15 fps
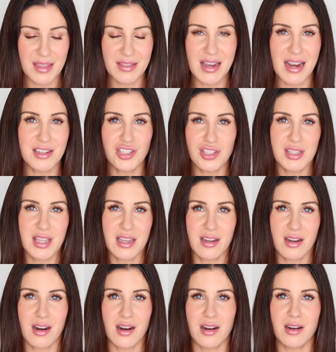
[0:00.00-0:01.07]
that I just think
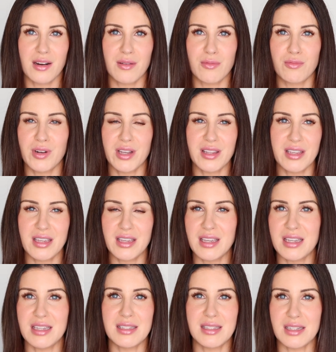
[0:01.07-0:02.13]
are really
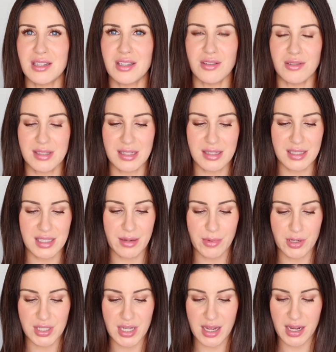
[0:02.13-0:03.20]
easy to use in the
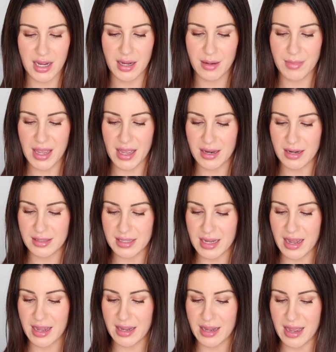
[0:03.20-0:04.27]
summertime, and
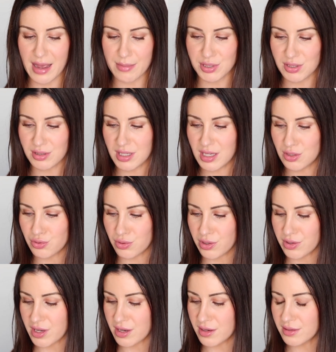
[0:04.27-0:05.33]
I absolutely adore
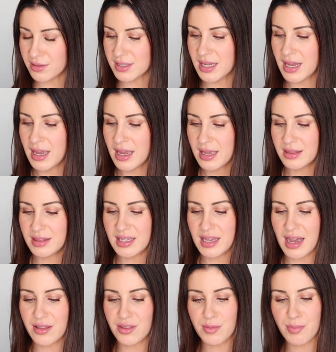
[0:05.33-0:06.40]
those. The
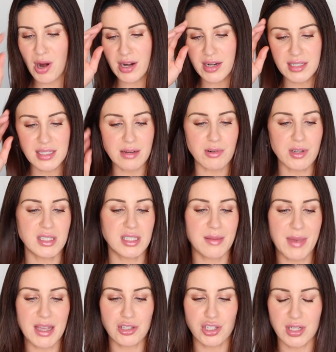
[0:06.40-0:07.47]
other product I wanted to
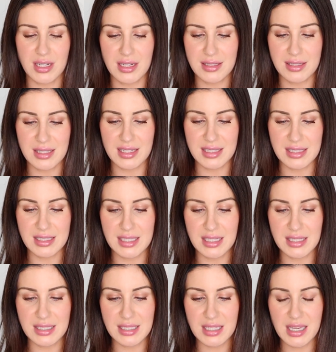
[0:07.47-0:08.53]
mention is this
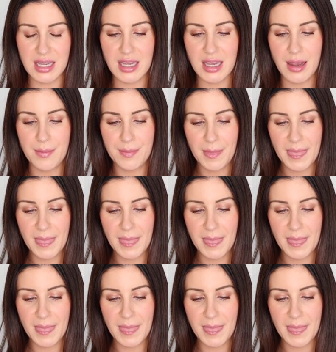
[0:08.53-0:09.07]
Sisley